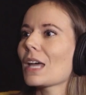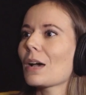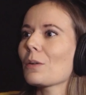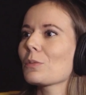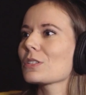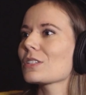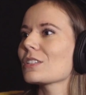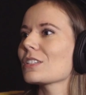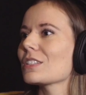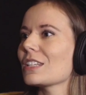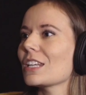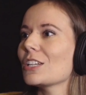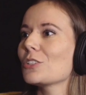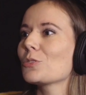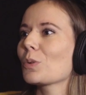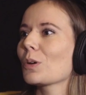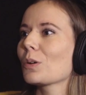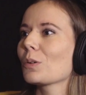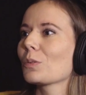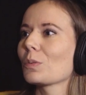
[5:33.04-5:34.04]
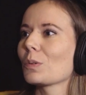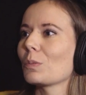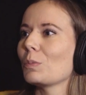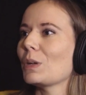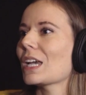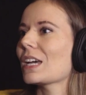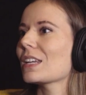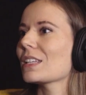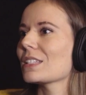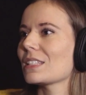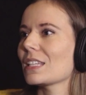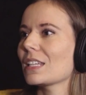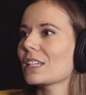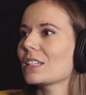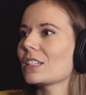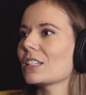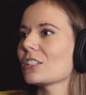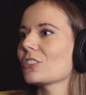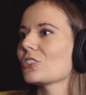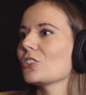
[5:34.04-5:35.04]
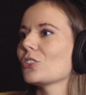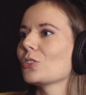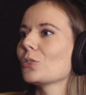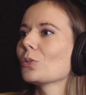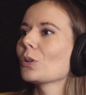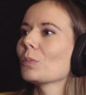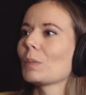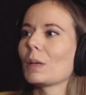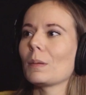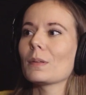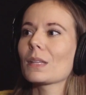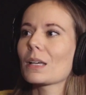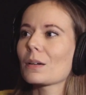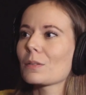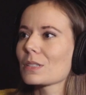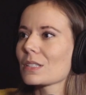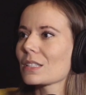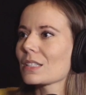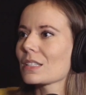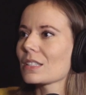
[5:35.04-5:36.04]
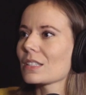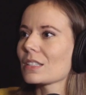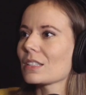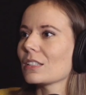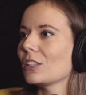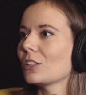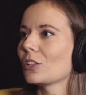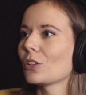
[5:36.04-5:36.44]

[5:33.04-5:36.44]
that was the stage where we had a sand issue, or maybe that was this,